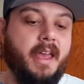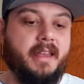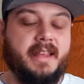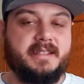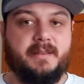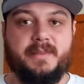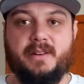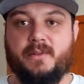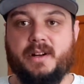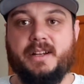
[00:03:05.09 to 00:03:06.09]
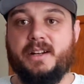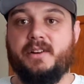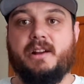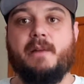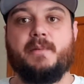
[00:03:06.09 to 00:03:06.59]
And that's something where, you
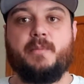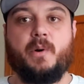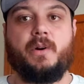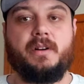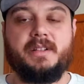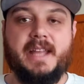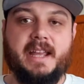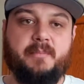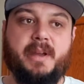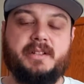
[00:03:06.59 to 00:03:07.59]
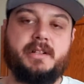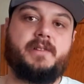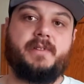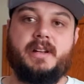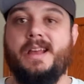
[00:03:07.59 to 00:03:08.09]
grab the board, take a picture
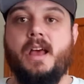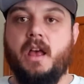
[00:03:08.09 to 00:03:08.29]
of it,